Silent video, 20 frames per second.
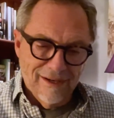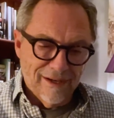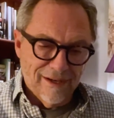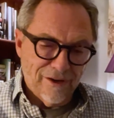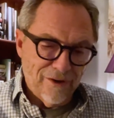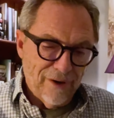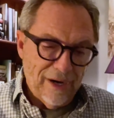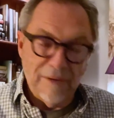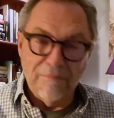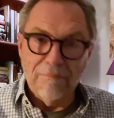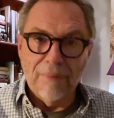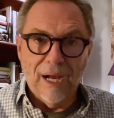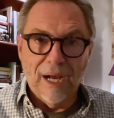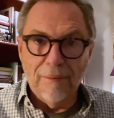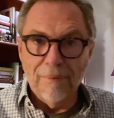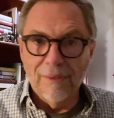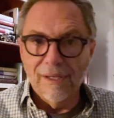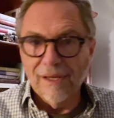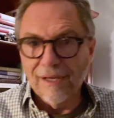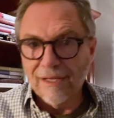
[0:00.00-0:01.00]
great
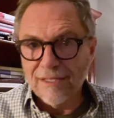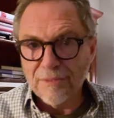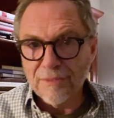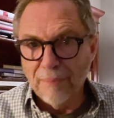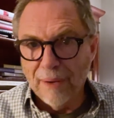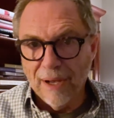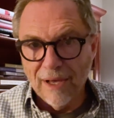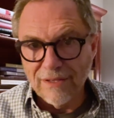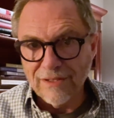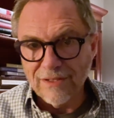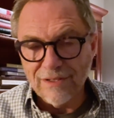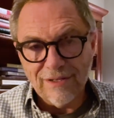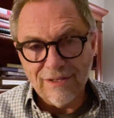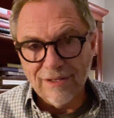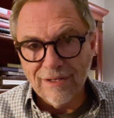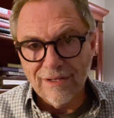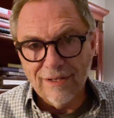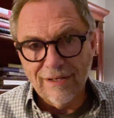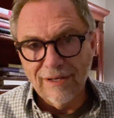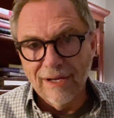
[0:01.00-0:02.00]
Bible
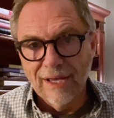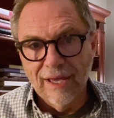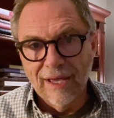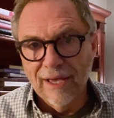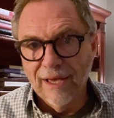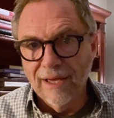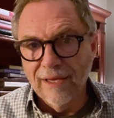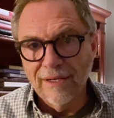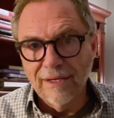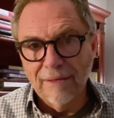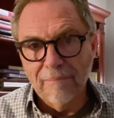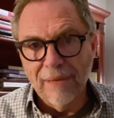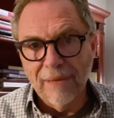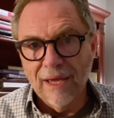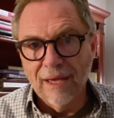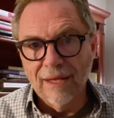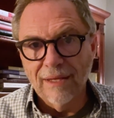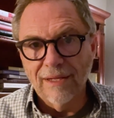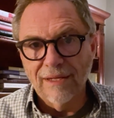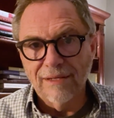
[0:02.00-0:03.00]
expositor and a
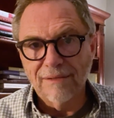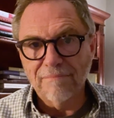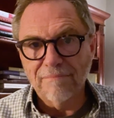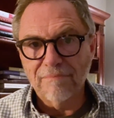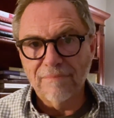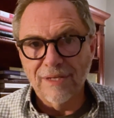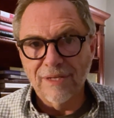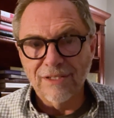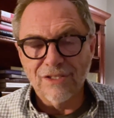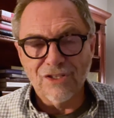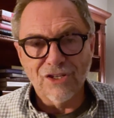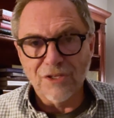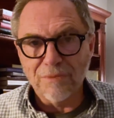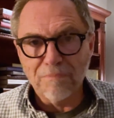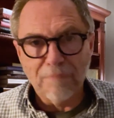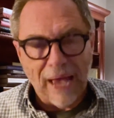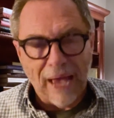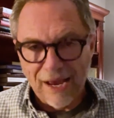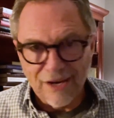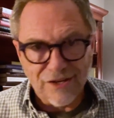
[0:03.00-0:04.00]
man that is just
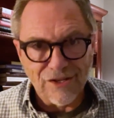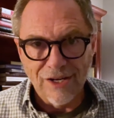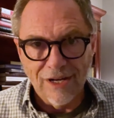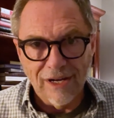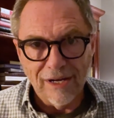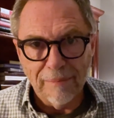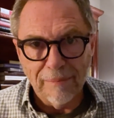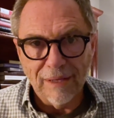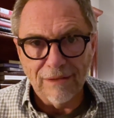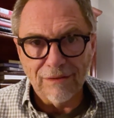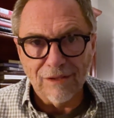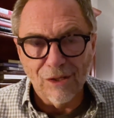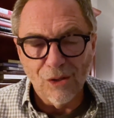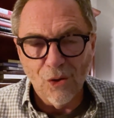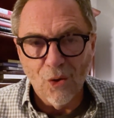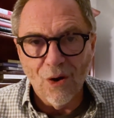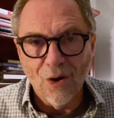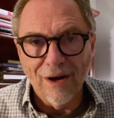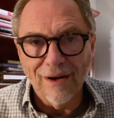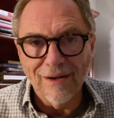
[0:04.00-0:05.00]
passionate about the
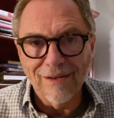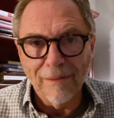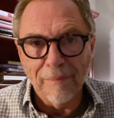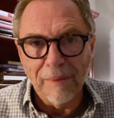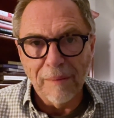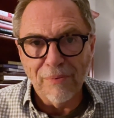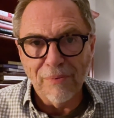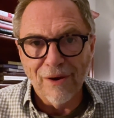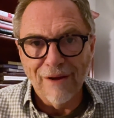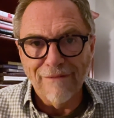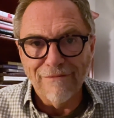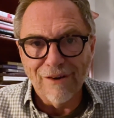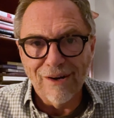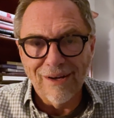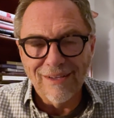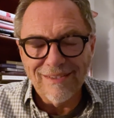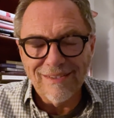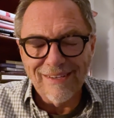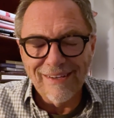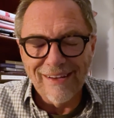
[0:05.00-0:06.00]
Lord. Let me pray for
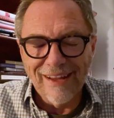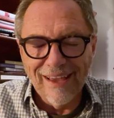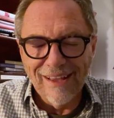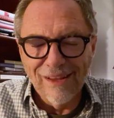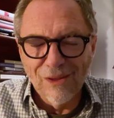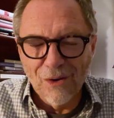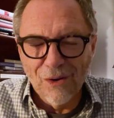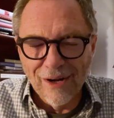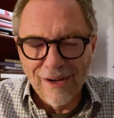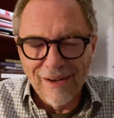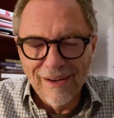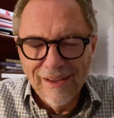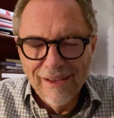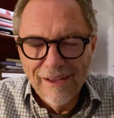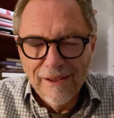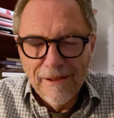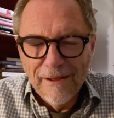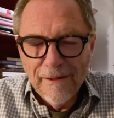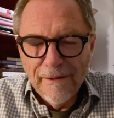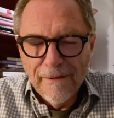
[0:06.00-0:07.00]
us today. Lord,
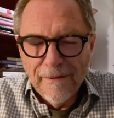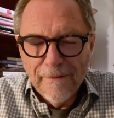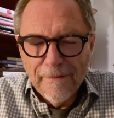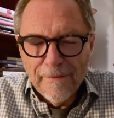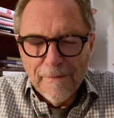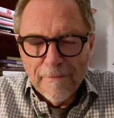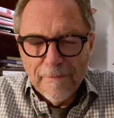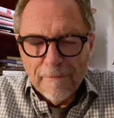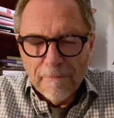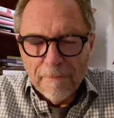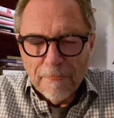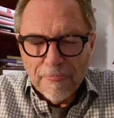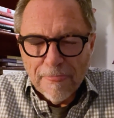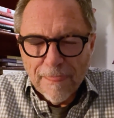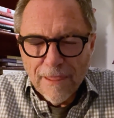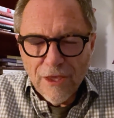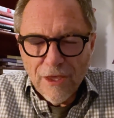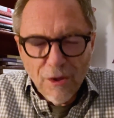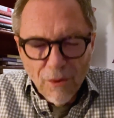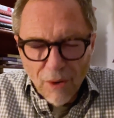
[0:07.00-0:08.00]

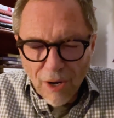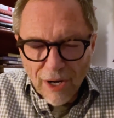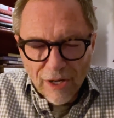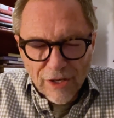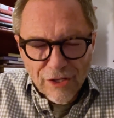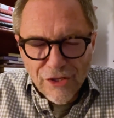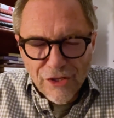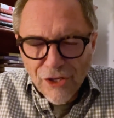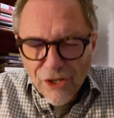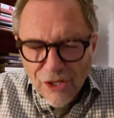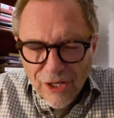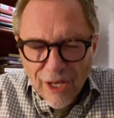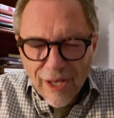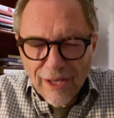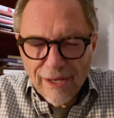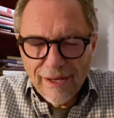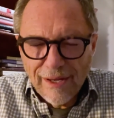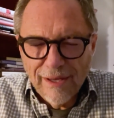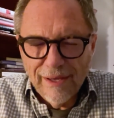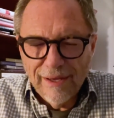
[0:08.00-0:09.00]
you are
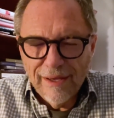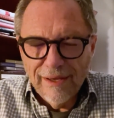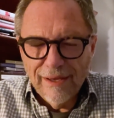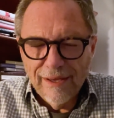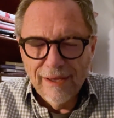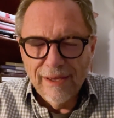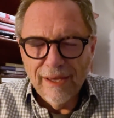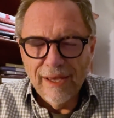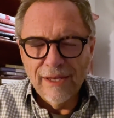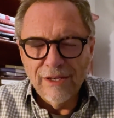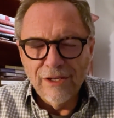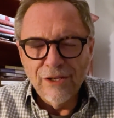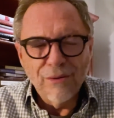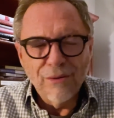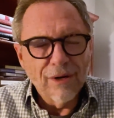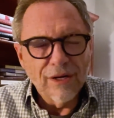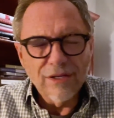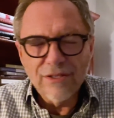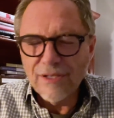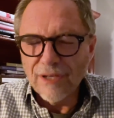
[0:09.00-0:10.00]
good and you
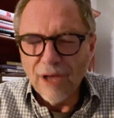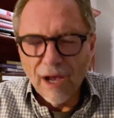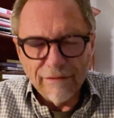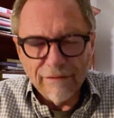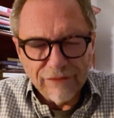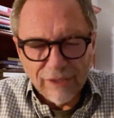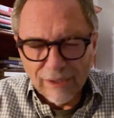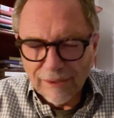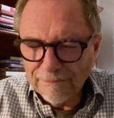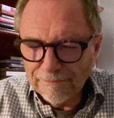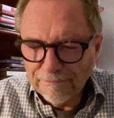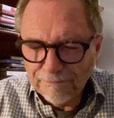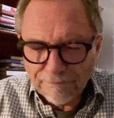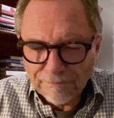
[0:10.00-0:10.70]
are sovereign.